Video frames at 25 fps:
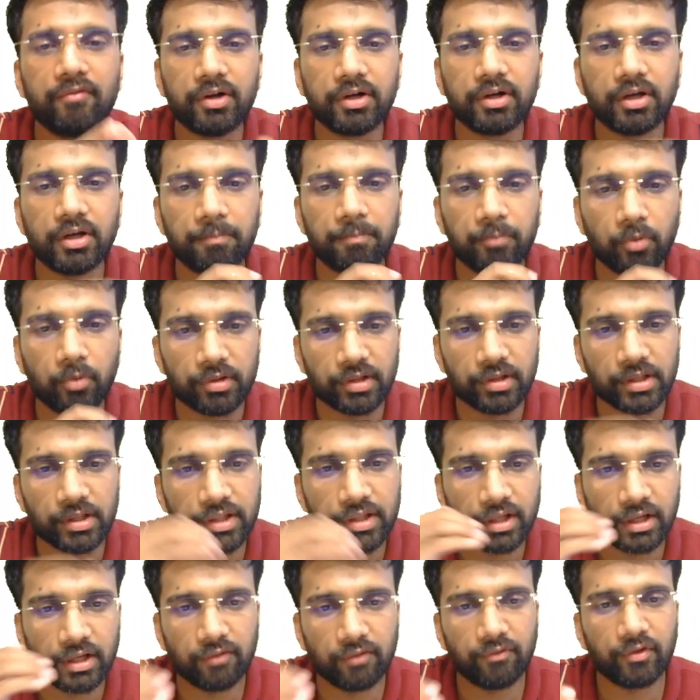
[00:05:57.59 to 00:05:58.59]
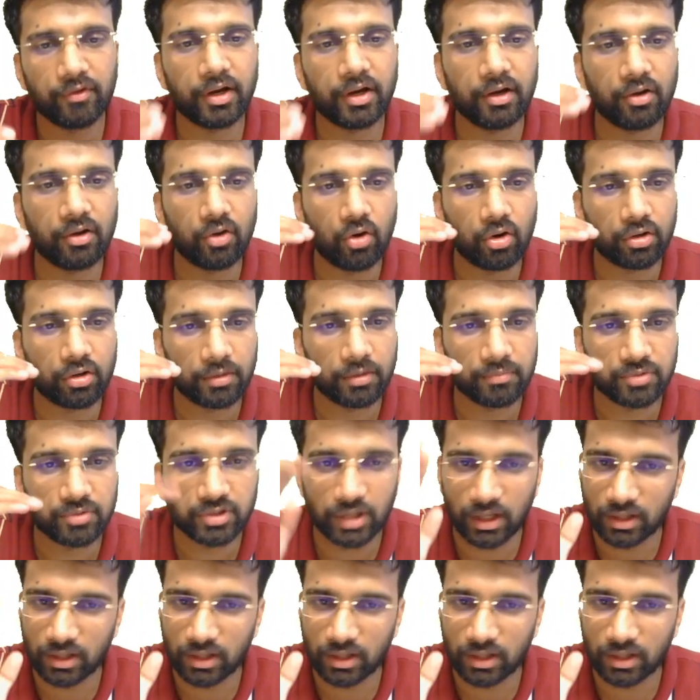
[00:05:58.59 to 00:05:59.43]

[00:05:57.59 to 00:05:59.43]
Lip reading: winter poses significant long-term